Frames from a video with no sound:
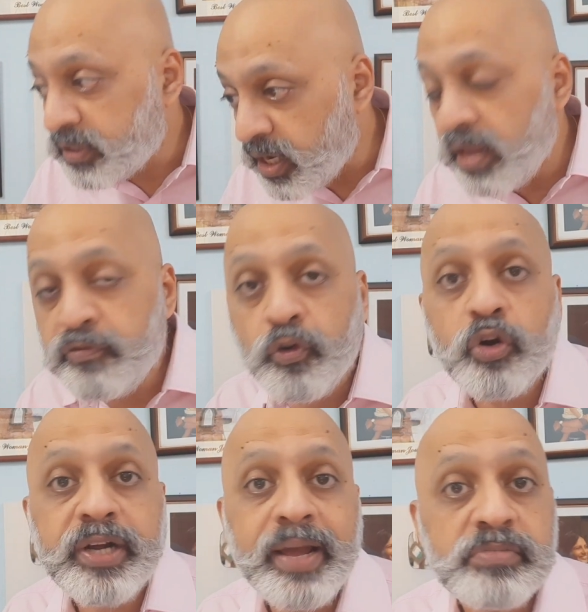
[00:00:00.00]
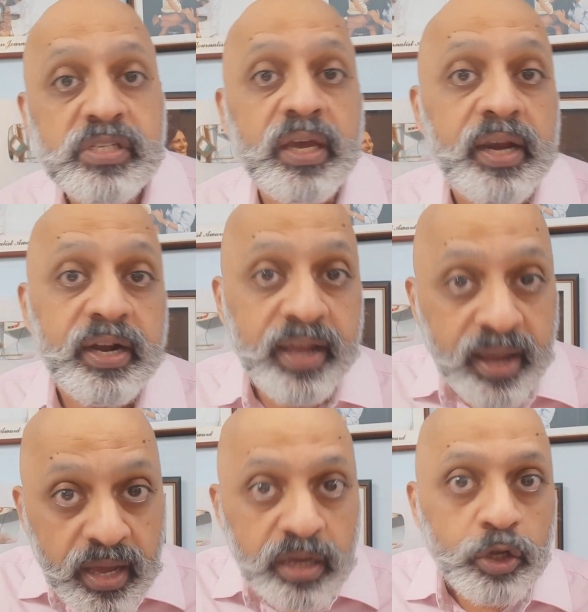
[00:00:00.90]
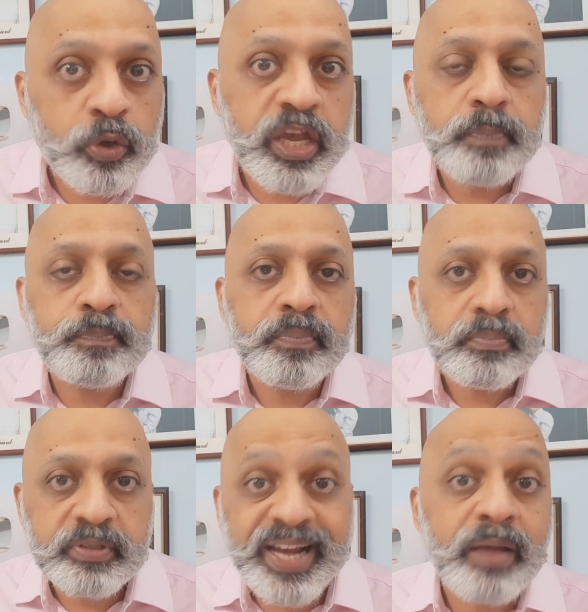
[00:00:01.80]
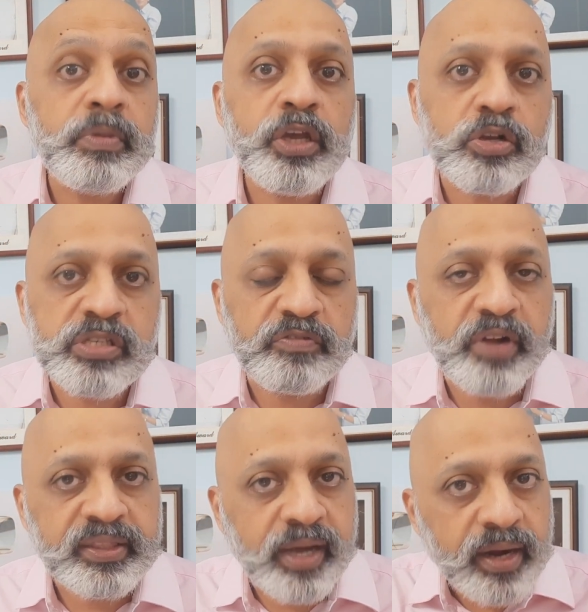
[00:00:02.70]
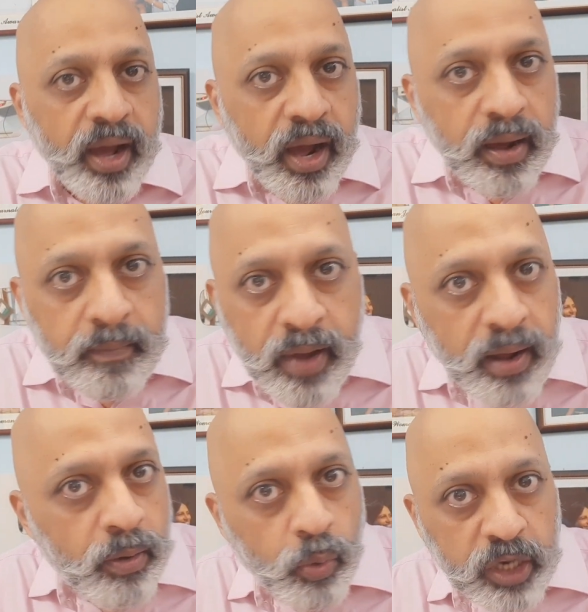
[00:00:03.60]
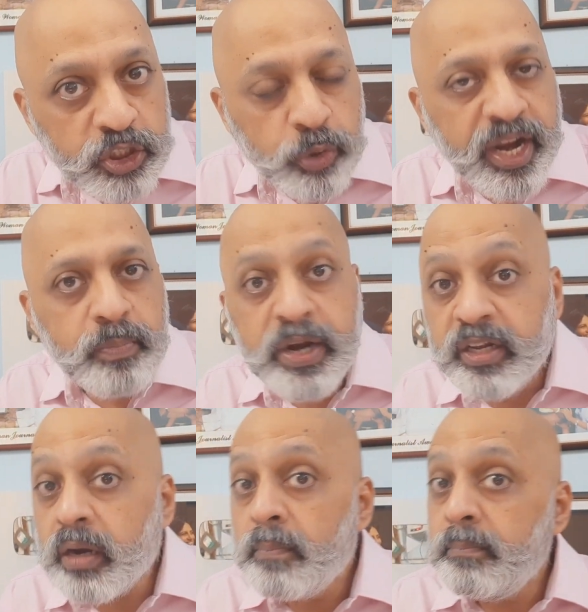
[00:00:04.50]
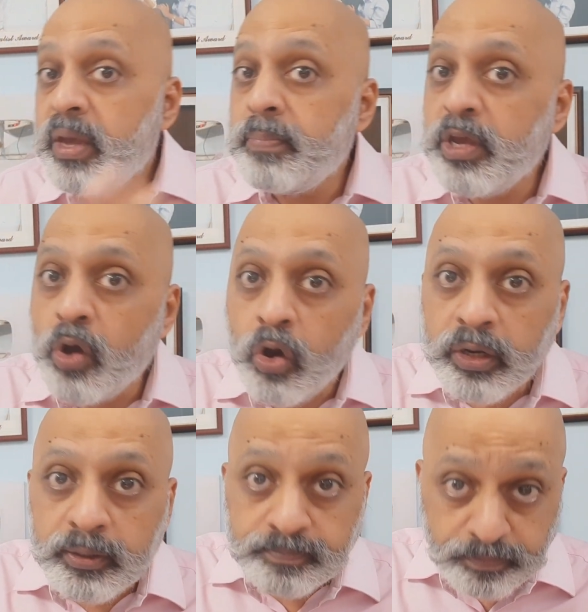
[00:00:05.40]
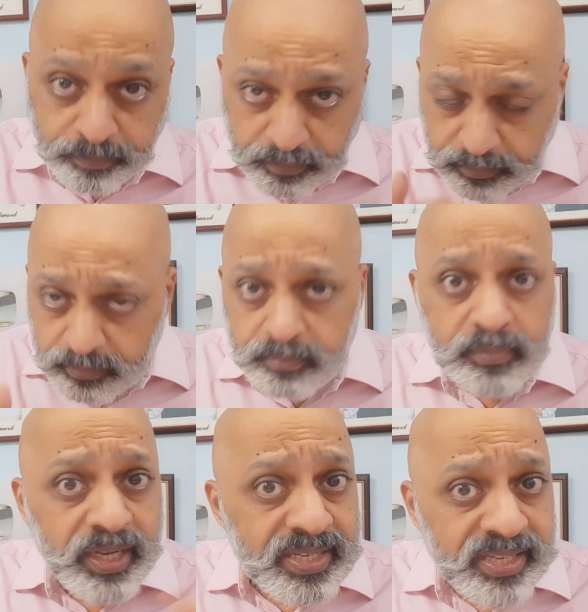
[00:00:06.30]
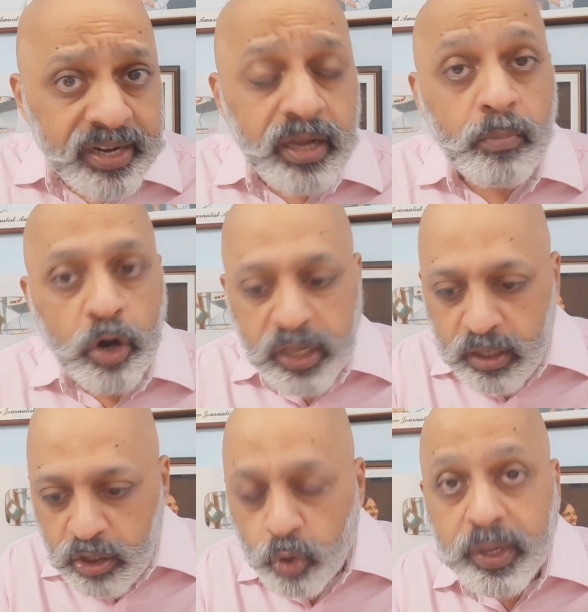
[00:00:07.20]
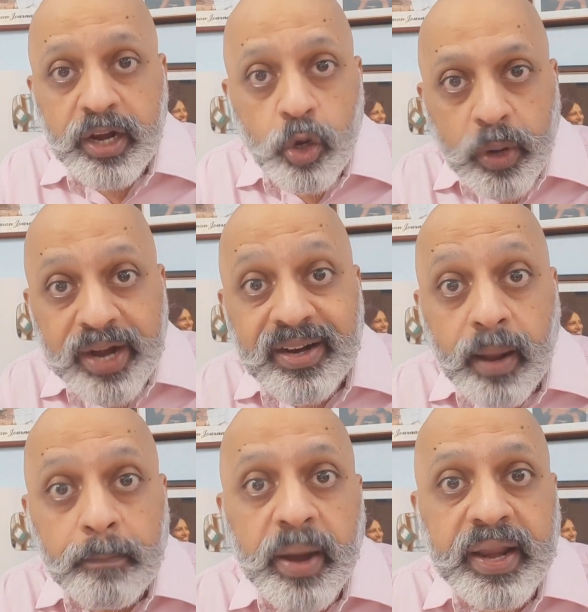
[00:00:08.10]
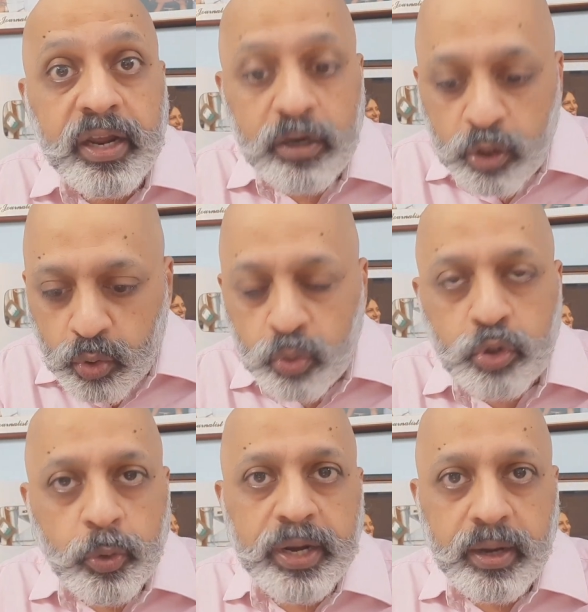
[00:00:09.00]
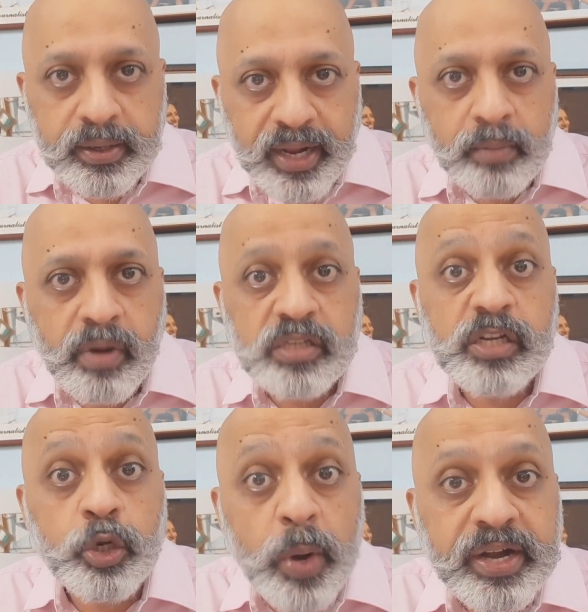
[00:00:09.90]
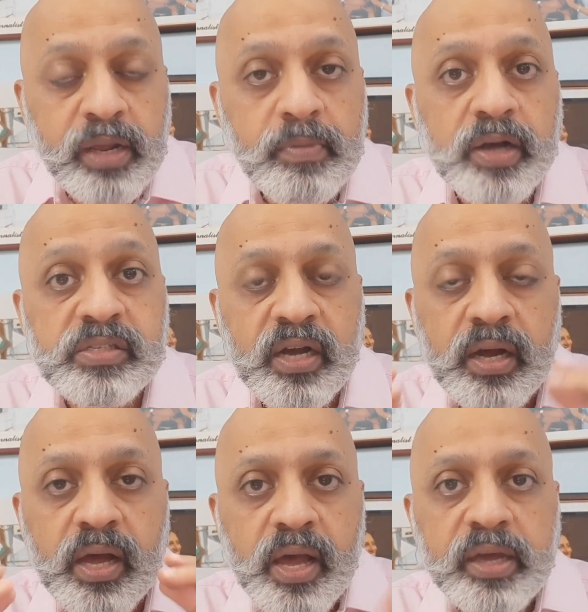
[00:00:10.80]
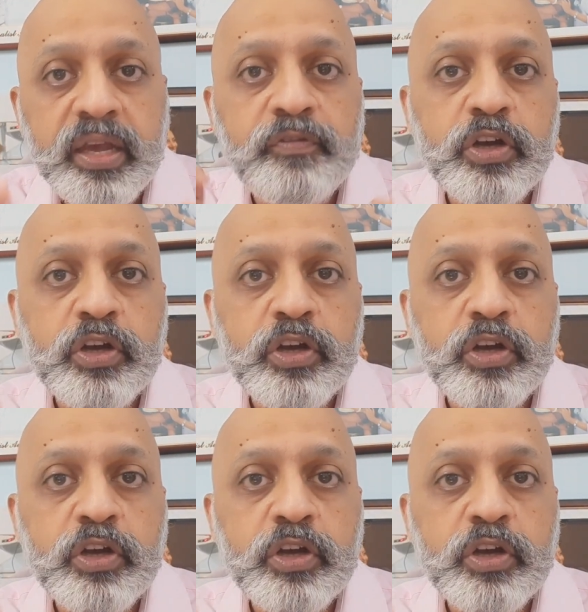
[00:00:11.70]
3-4 times in a day. You keep timing yourself like that. Once you get better, maybe on Sunday morning, you can look at combining 20 marks ka, give